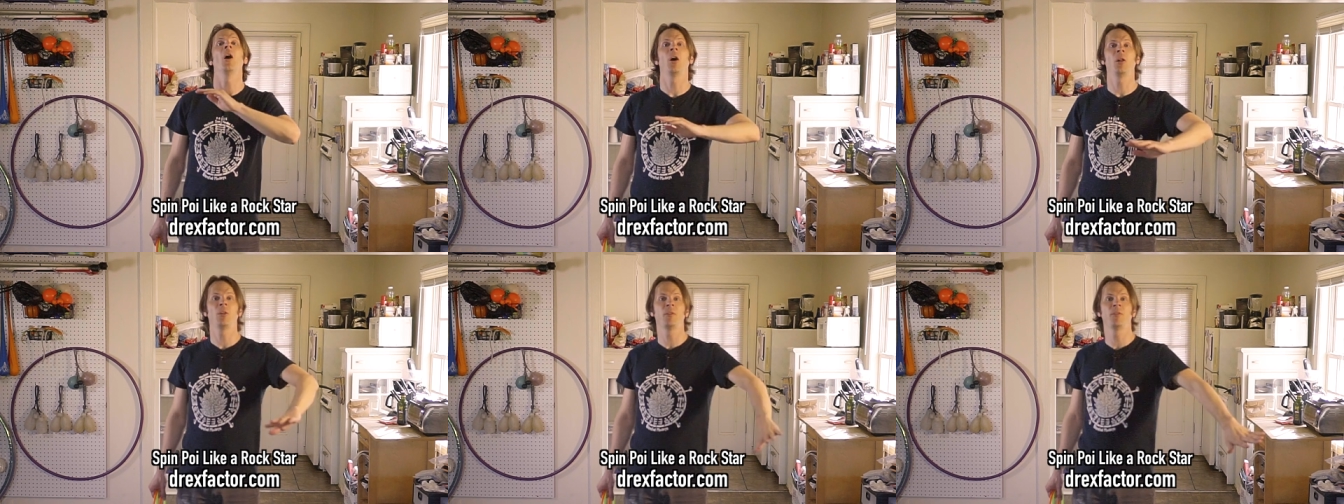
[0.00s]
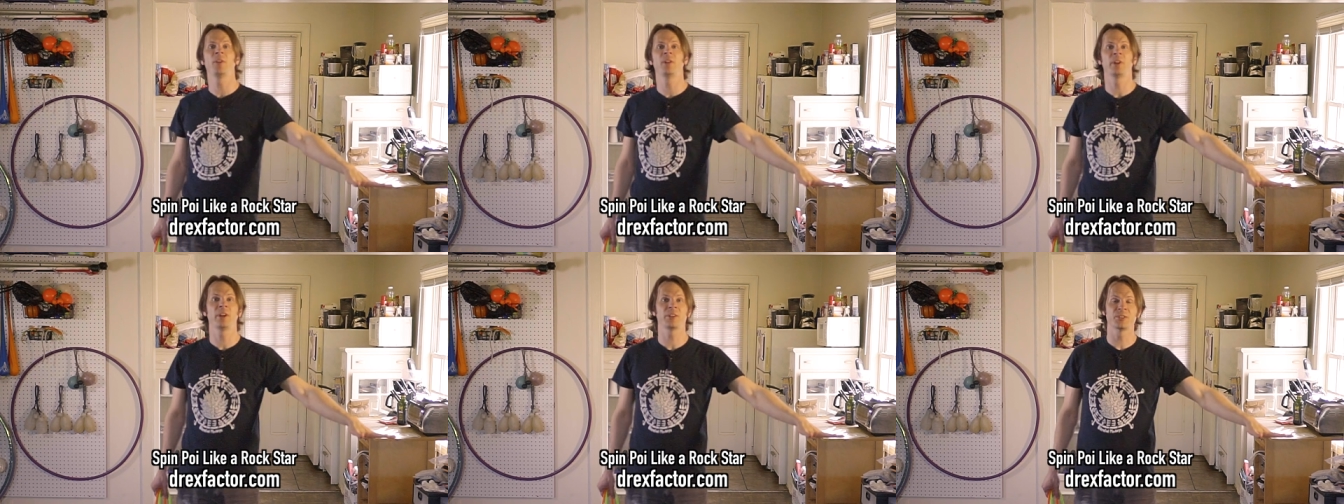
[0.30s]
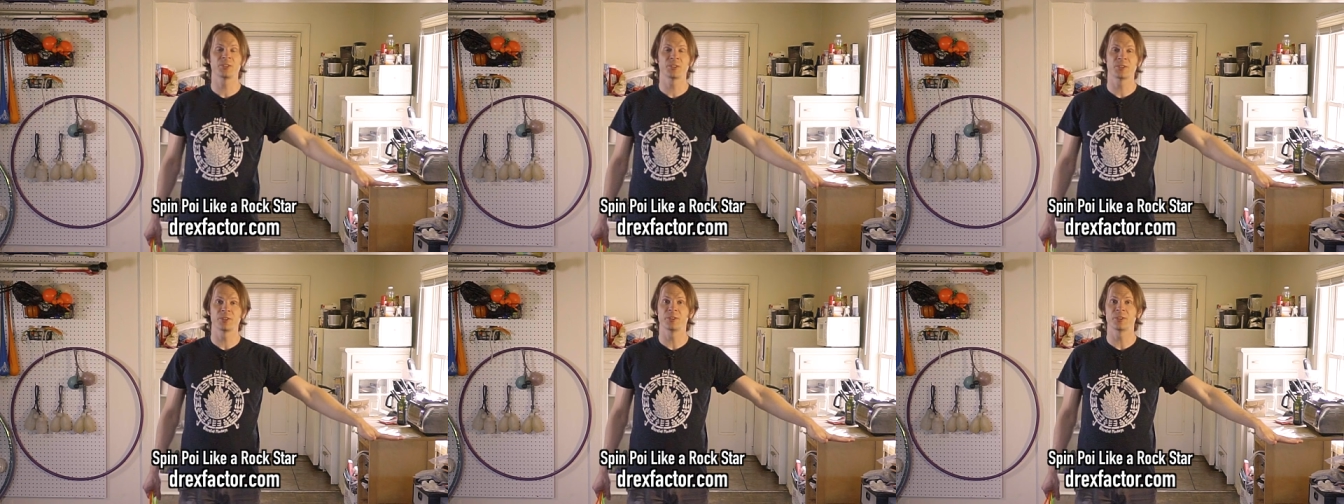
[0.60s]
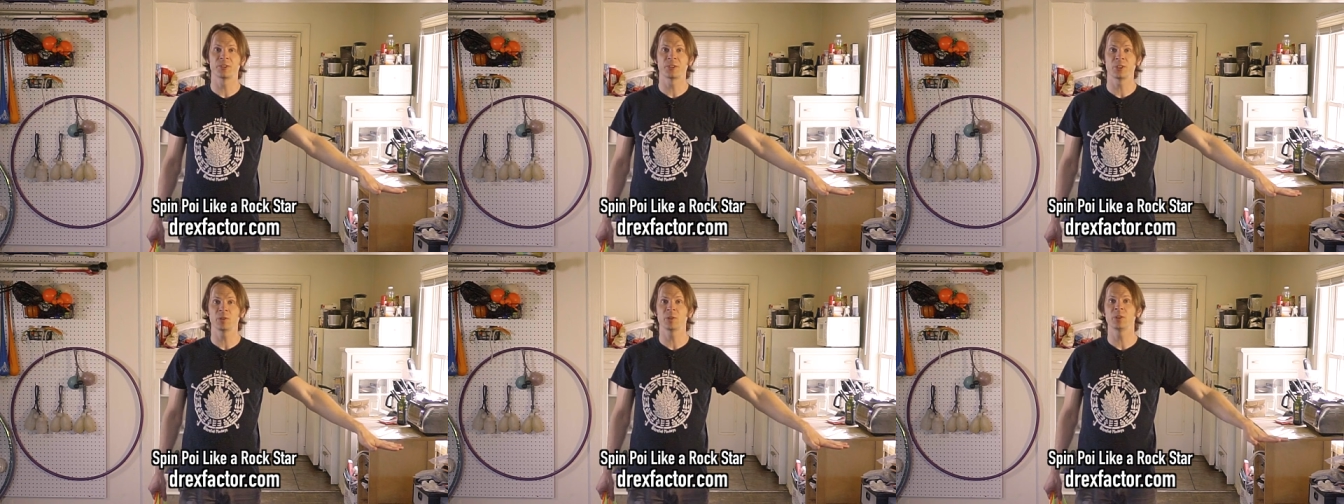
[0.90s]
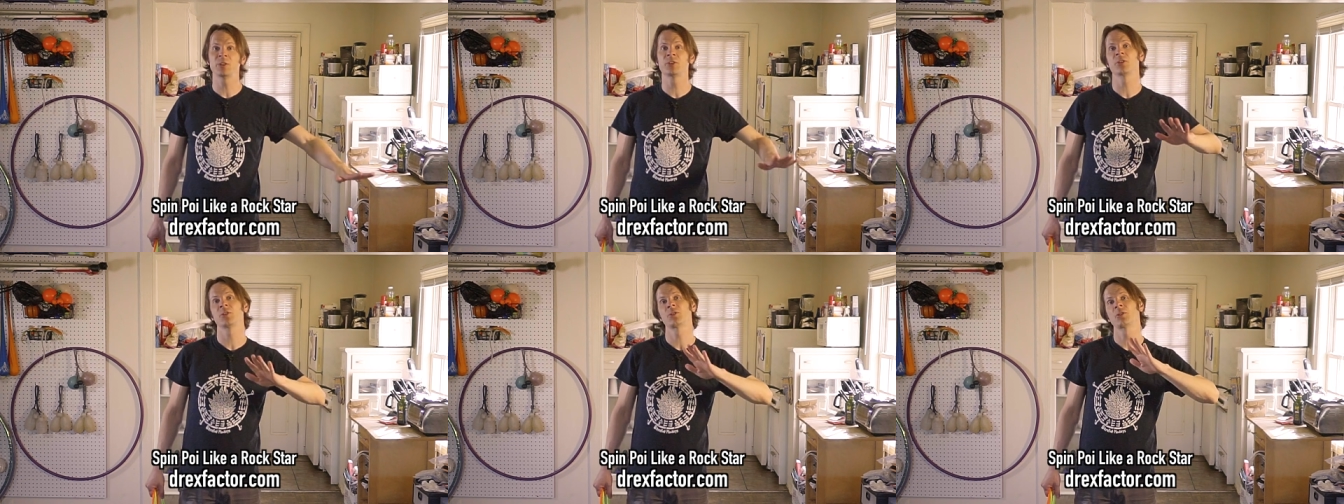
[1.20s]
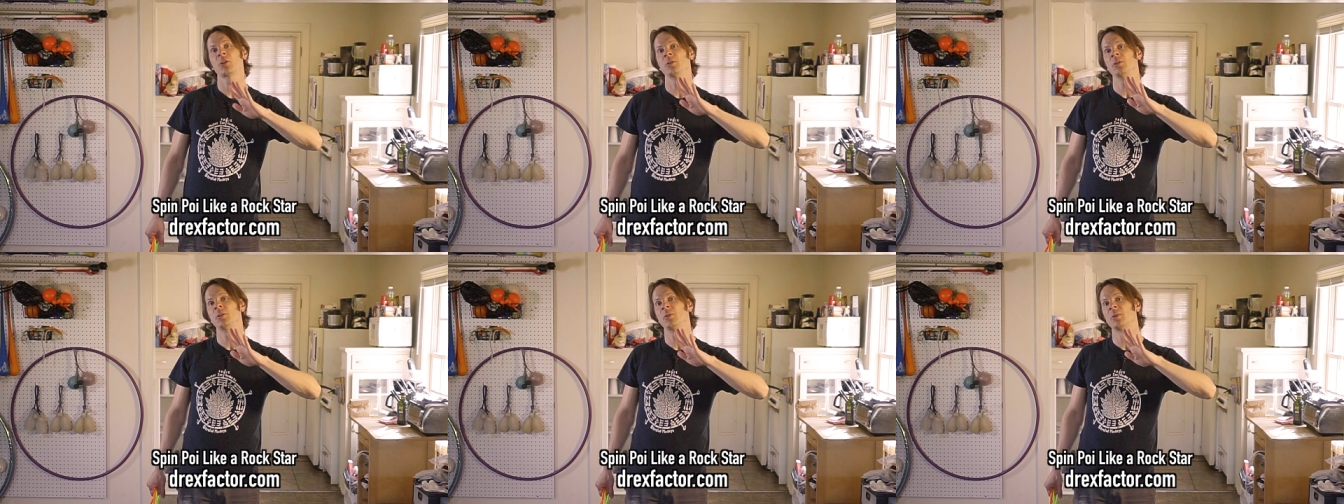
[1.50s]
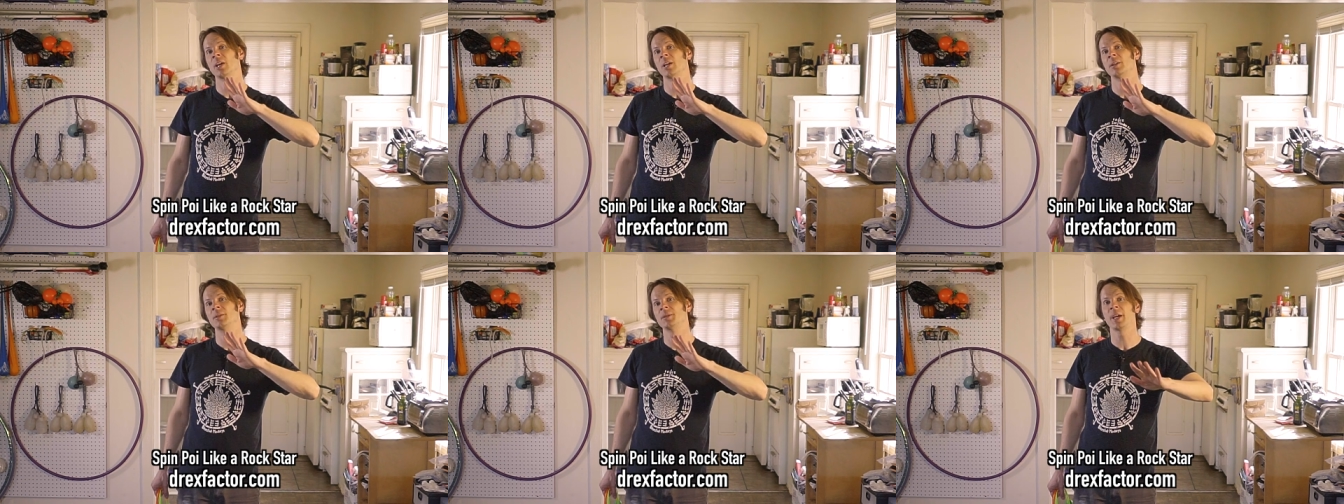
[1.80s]
all of the lessons in the series so you
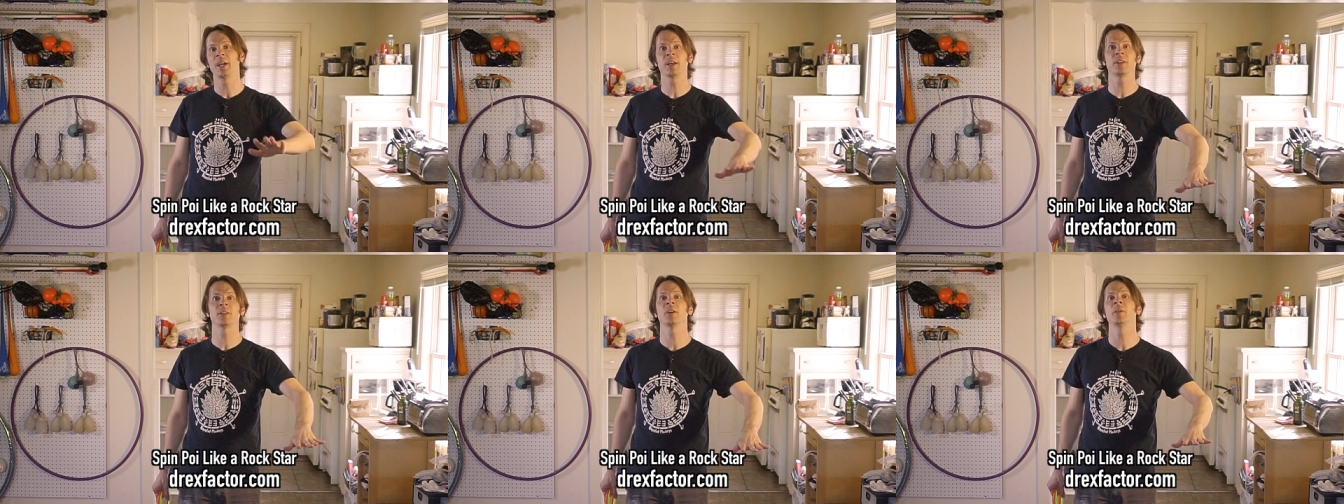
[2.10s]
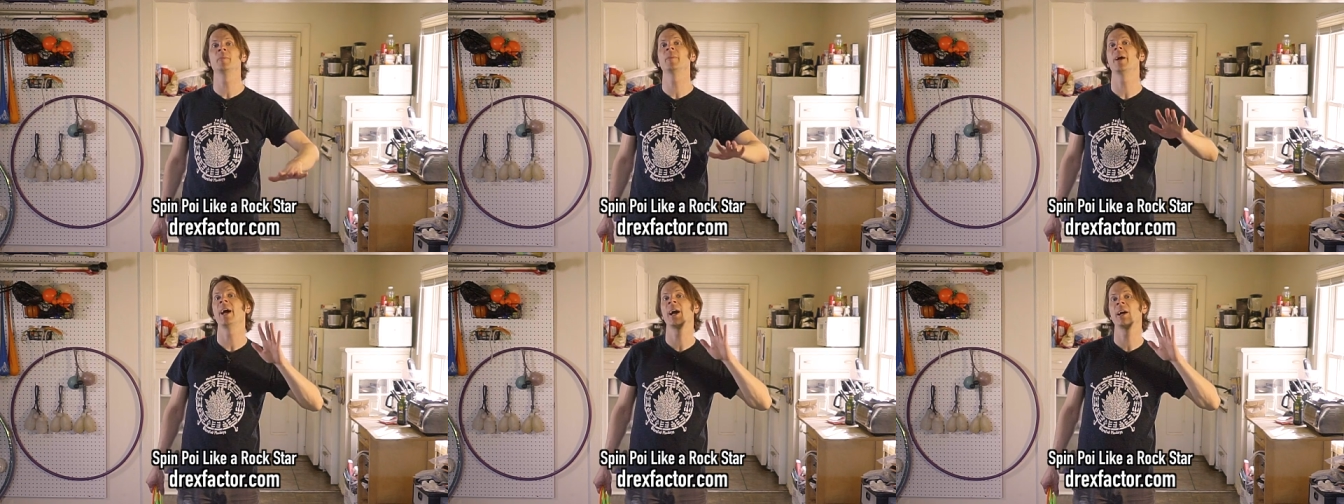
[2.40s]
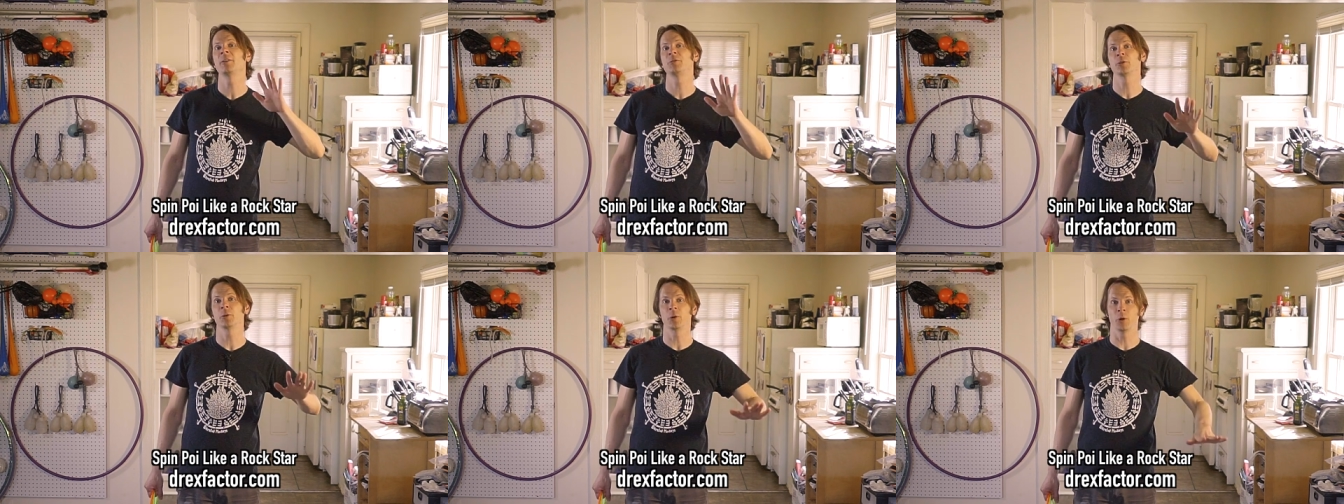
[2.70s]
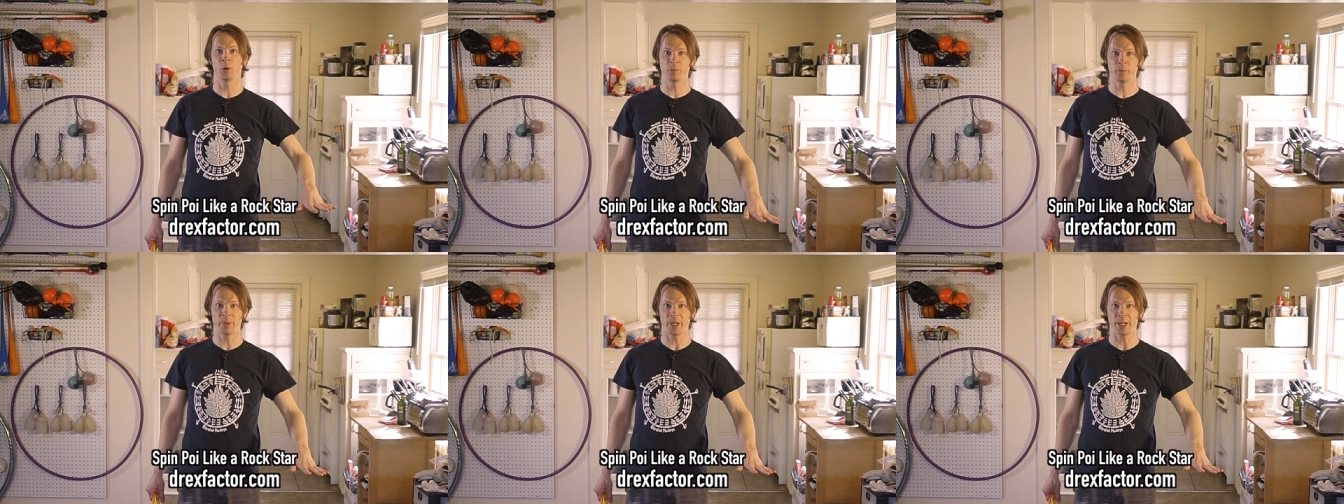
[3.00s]
can take them at your own